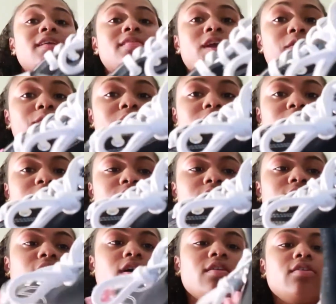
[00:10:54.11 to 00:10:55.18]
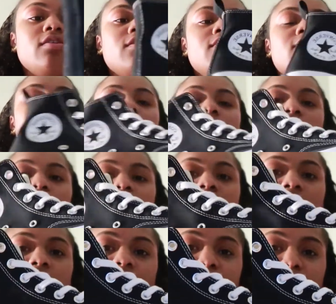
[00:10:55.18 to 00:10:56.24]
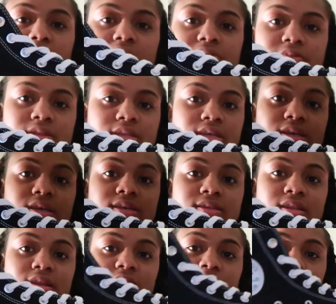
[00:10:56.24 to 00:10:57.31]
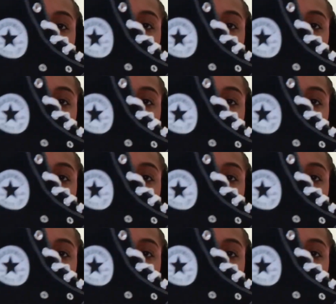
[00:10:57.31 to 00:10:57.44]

they're really cute y'all know y'all see everybody with these the little